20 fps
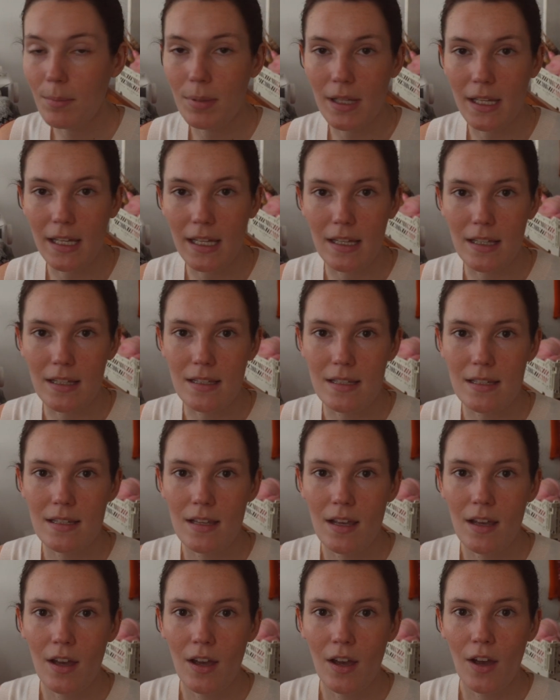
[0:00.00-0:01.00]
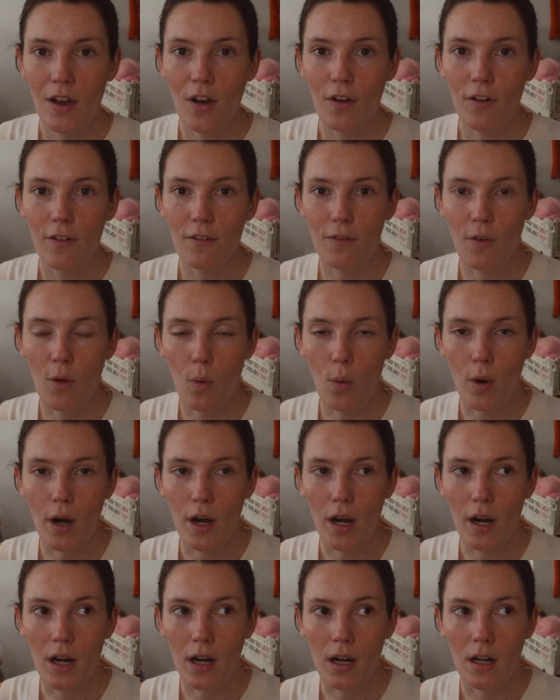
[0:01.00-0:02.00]
plans
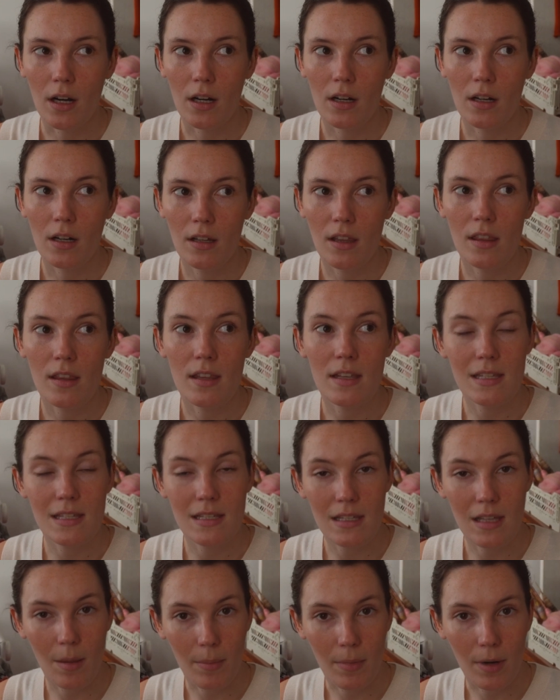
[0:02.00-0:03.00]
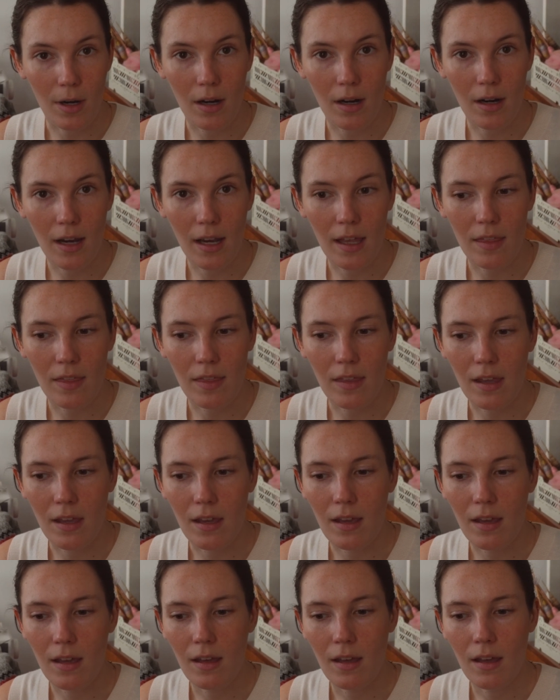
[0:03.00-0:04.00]
for this summer. I
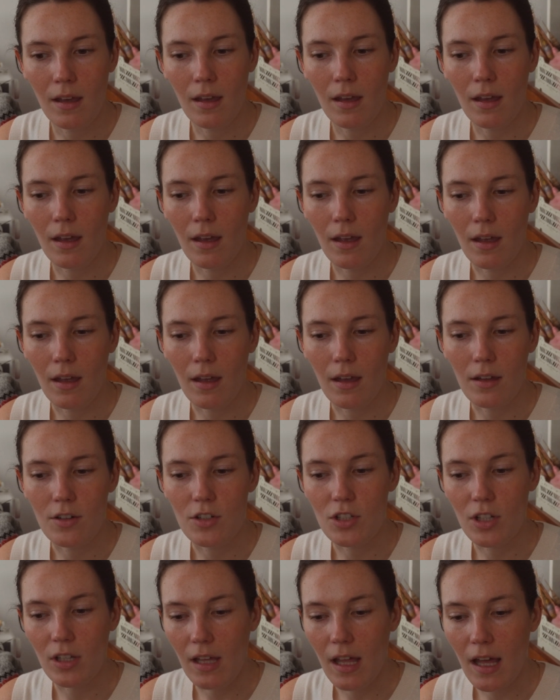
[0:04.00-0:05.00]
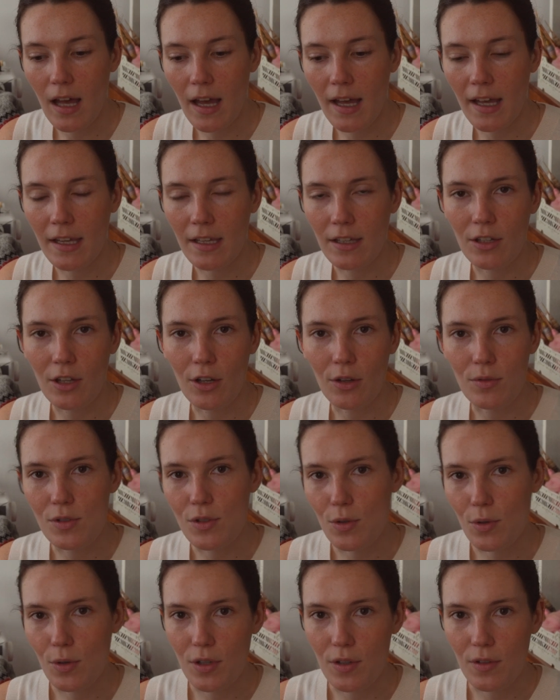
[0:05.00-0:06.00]
think July,
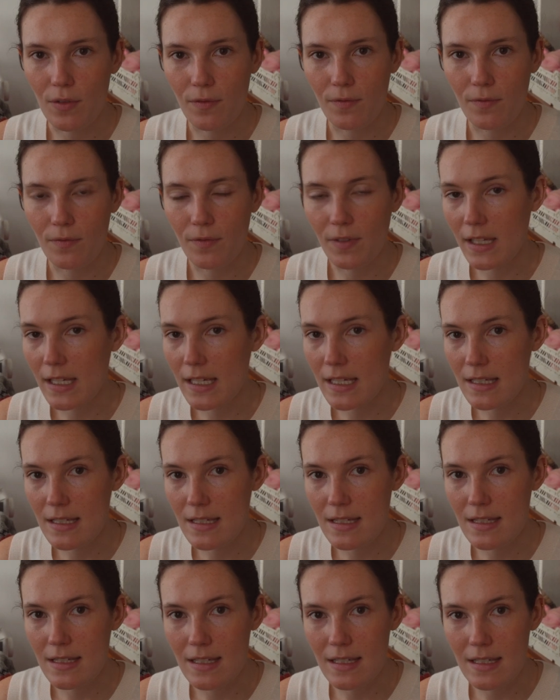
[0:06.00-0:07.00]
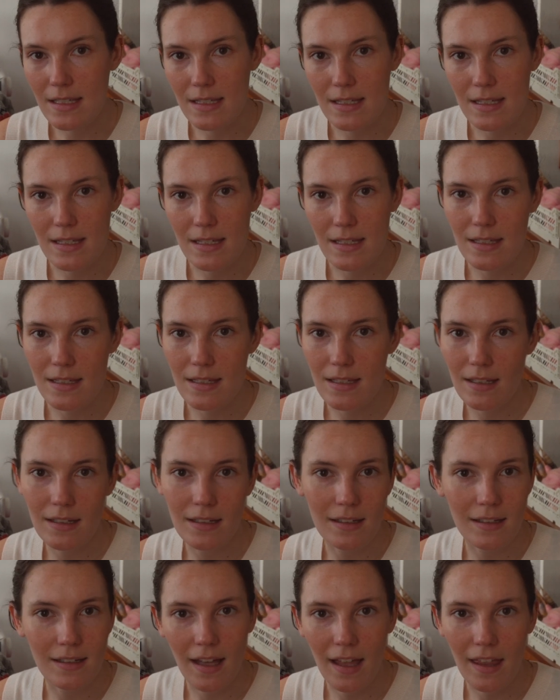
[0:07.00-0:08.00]
Tour de Fleece is
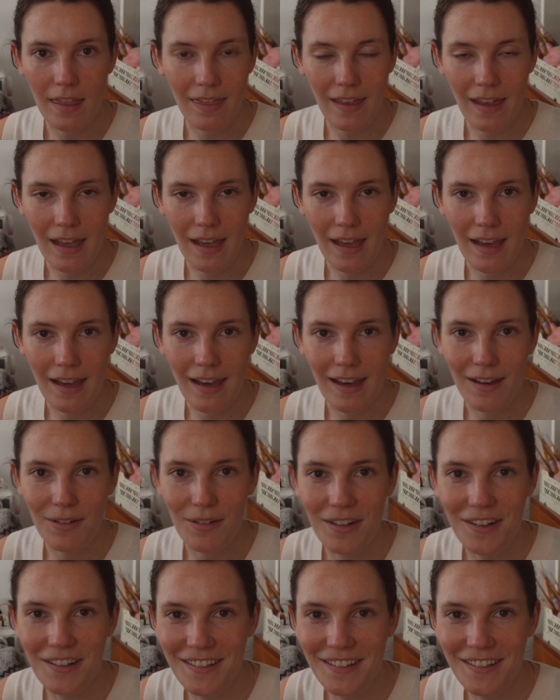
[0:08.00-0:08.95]
a thing.